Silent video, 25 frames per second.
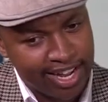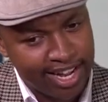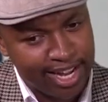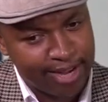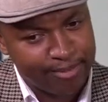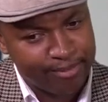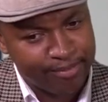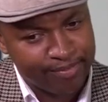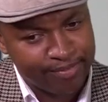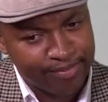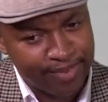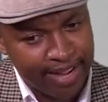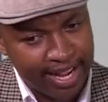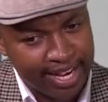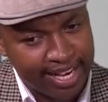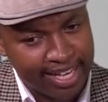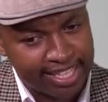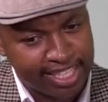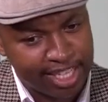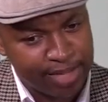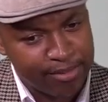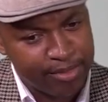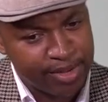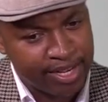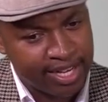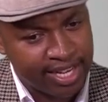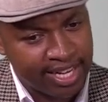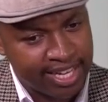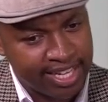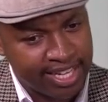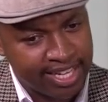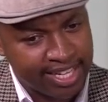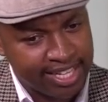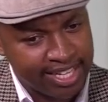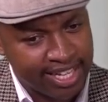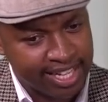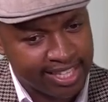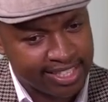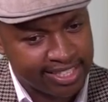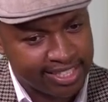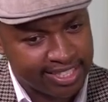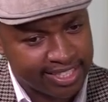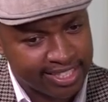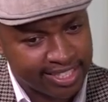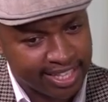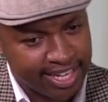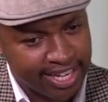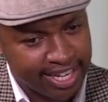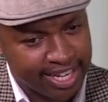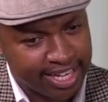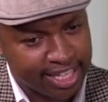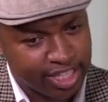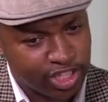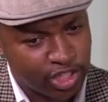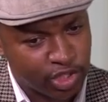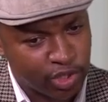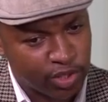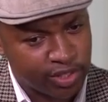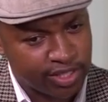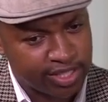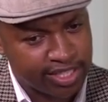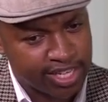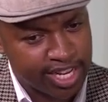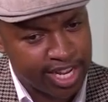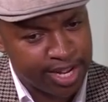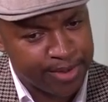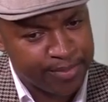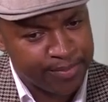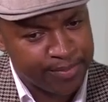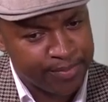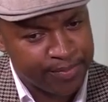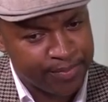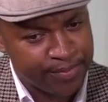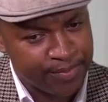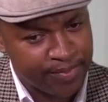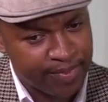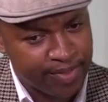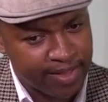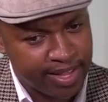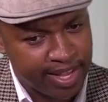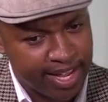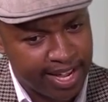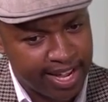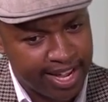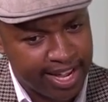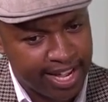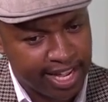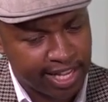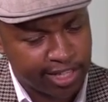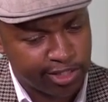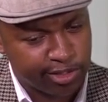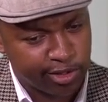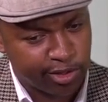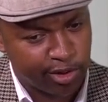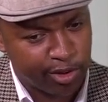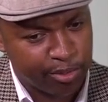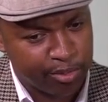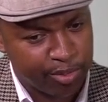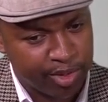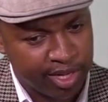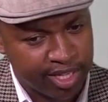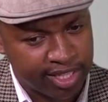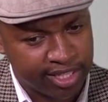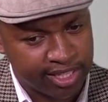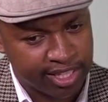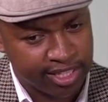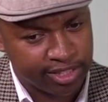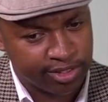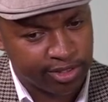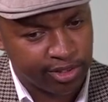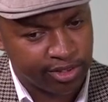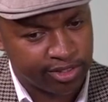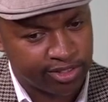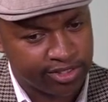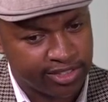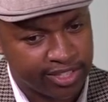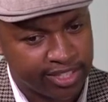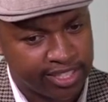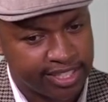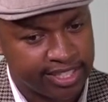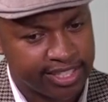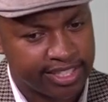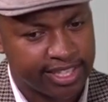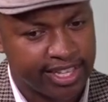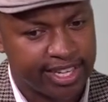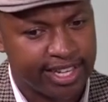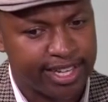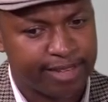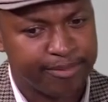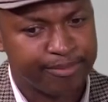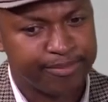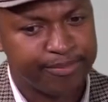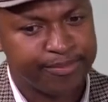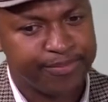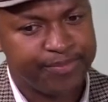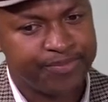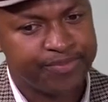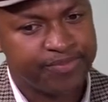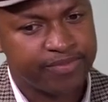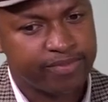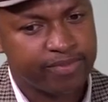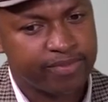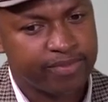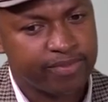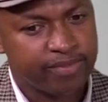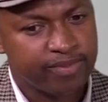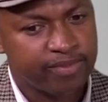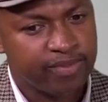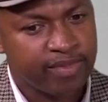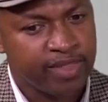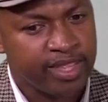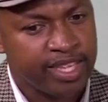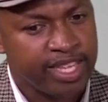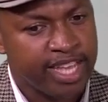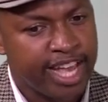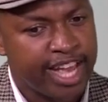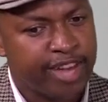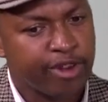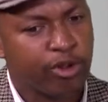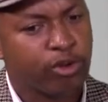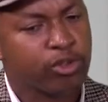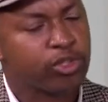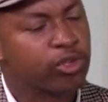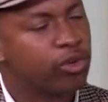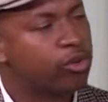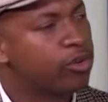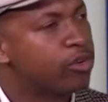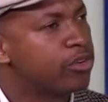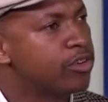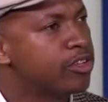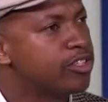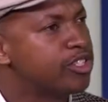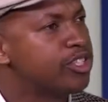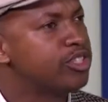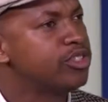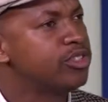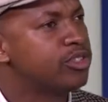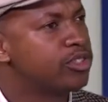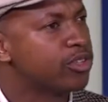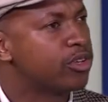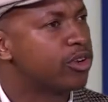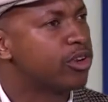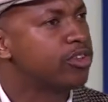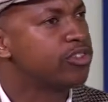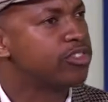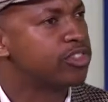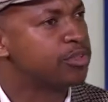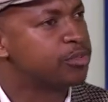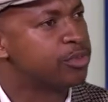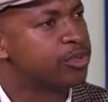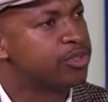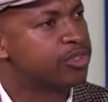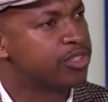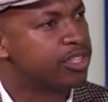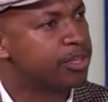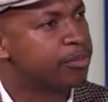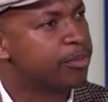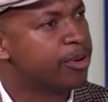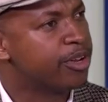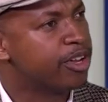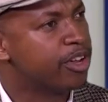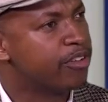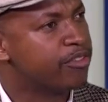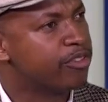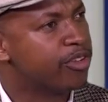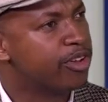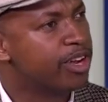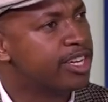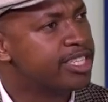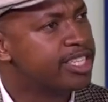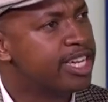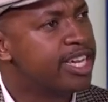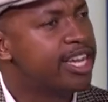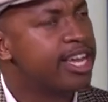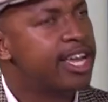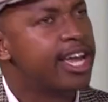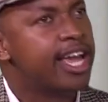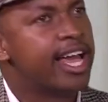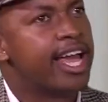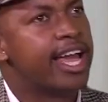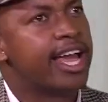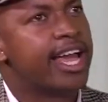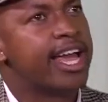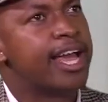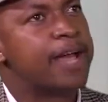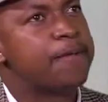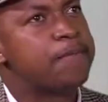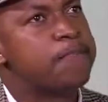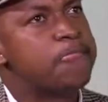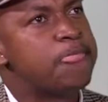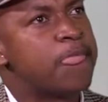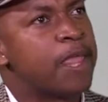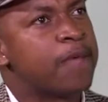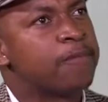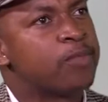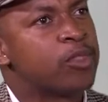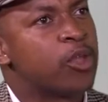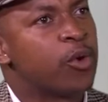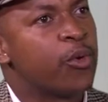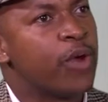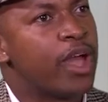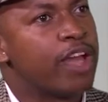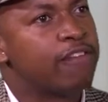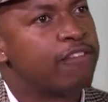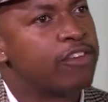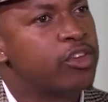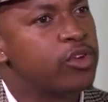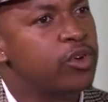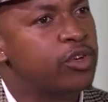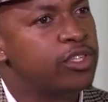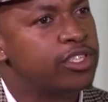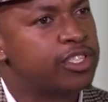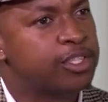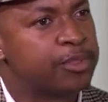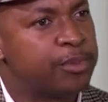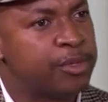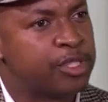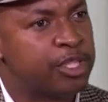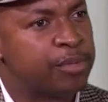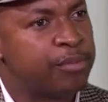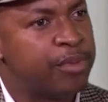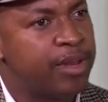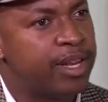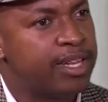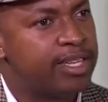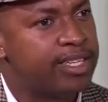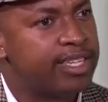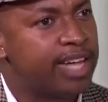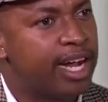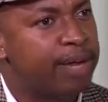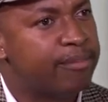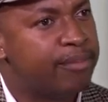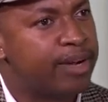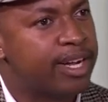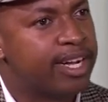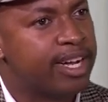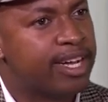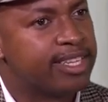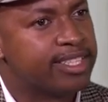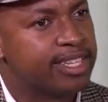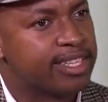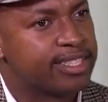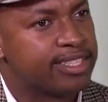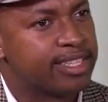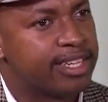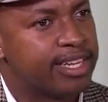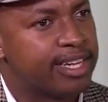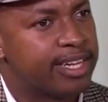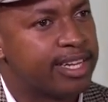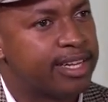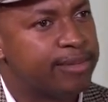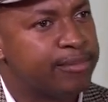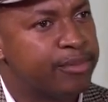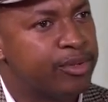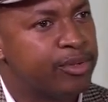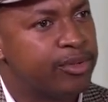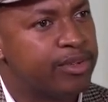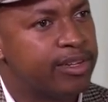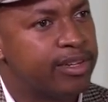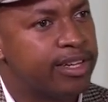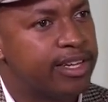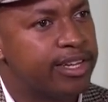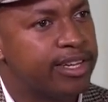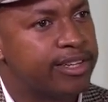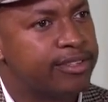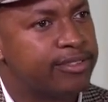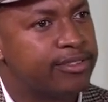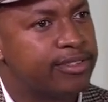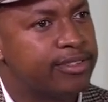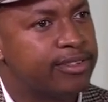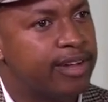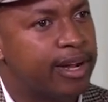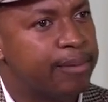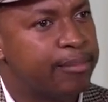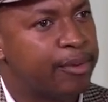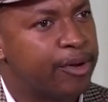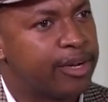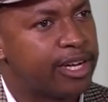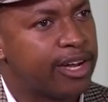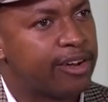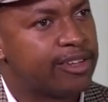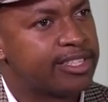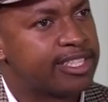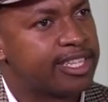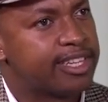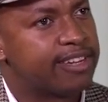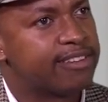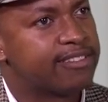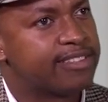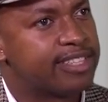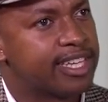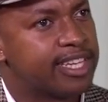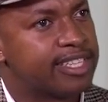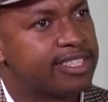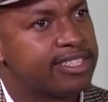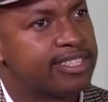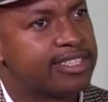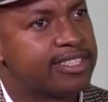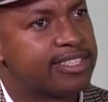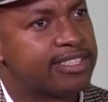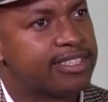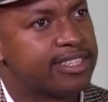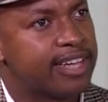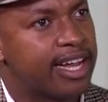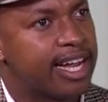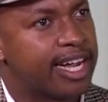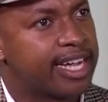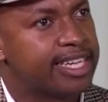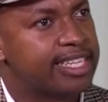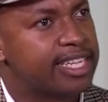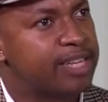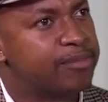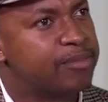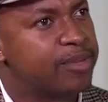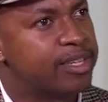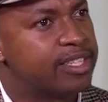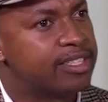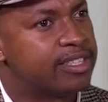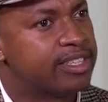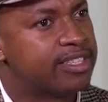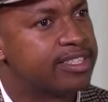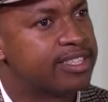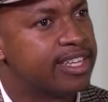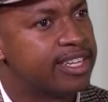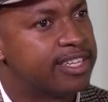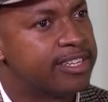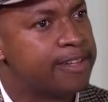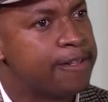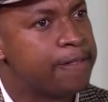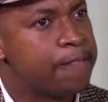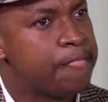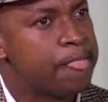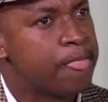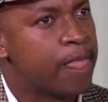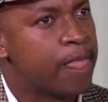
um, academically, yes, uh, short term uh, is to complete the doctorate. Um, mm. And also continue to contribute to the body of knowledge. Hmm. And mm. we have a huge responsibility among us, uh, uh, upon ourselves as academics, is that mm